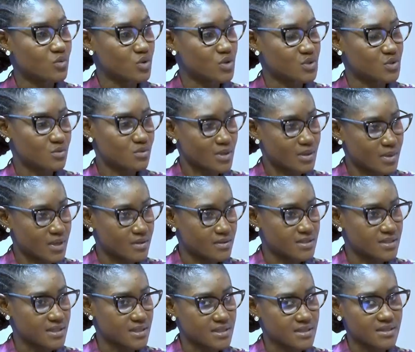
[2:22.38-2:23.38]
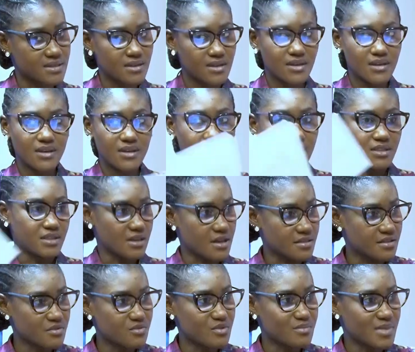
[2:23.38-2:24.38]
what to do about it. The
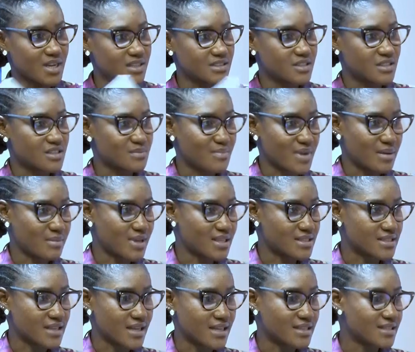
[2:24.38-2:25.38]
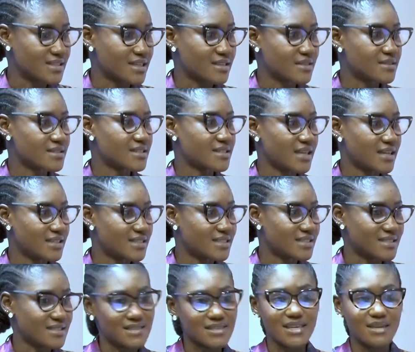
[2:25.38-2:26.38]
other woman just by my side now said
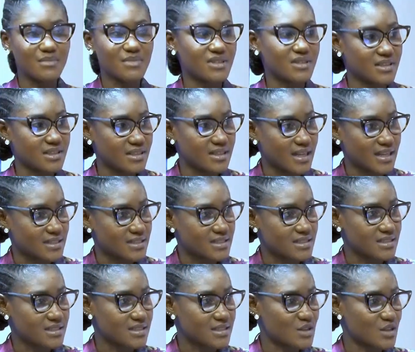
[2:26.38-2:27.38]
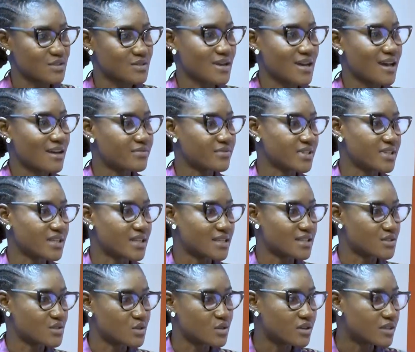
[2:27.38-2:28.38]
the same thing, that she's also having her
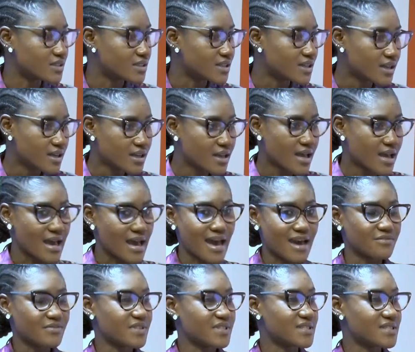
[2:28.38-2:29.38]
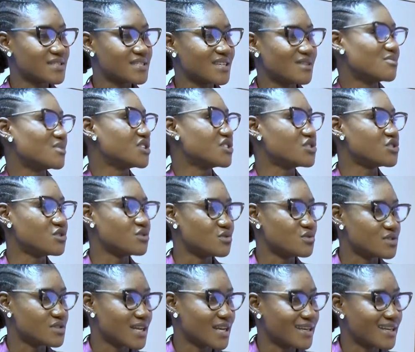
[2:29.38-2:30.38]
son having the same
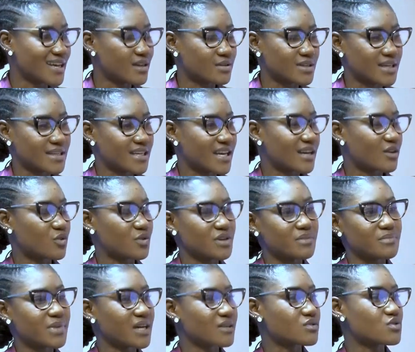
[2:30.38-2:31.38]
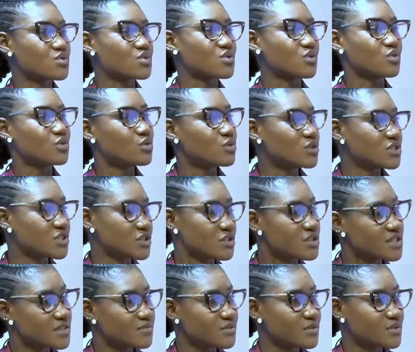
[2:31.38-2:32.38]
issues, and now that they are going back to school, she
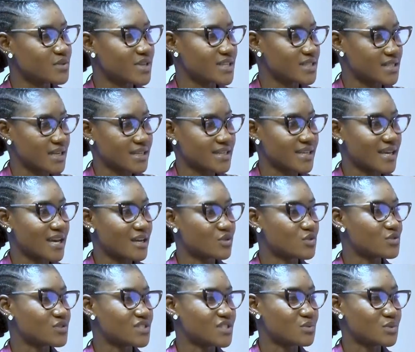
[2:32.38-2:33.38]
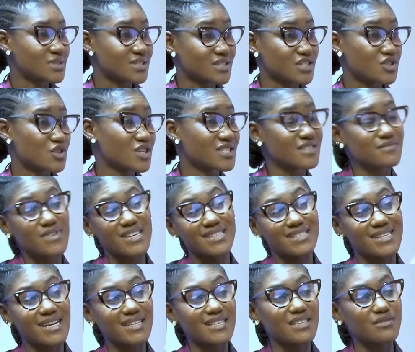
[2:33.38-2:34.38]
doesn't even know exactly how to deal with it. She doesn't
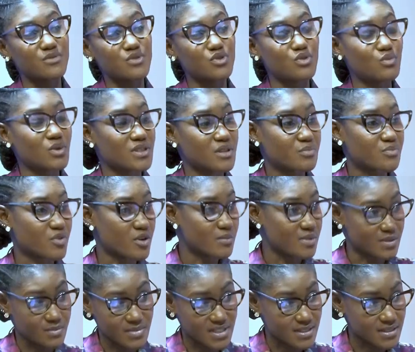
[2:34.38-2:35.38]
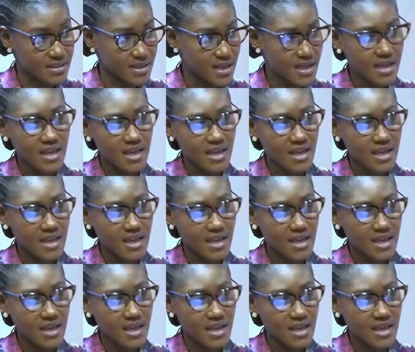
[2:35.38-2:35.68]
exactly even know what the problem is.